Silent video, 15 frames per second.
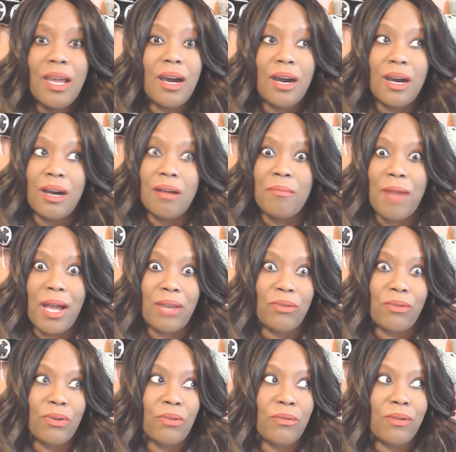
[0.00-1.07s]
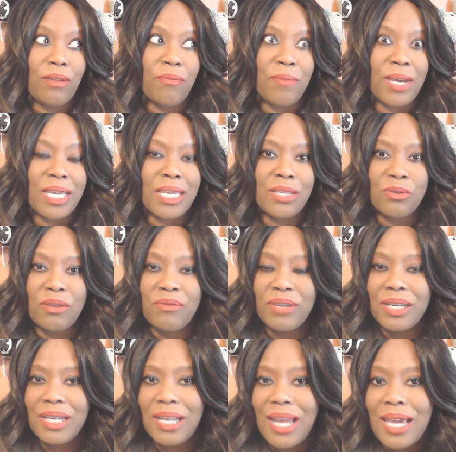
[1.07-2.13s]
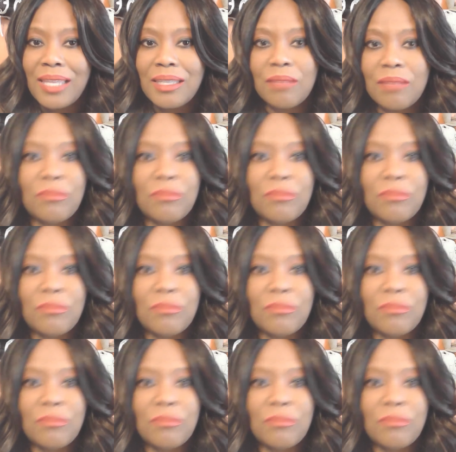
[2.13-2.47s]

I don't know if my kids are even going to like them.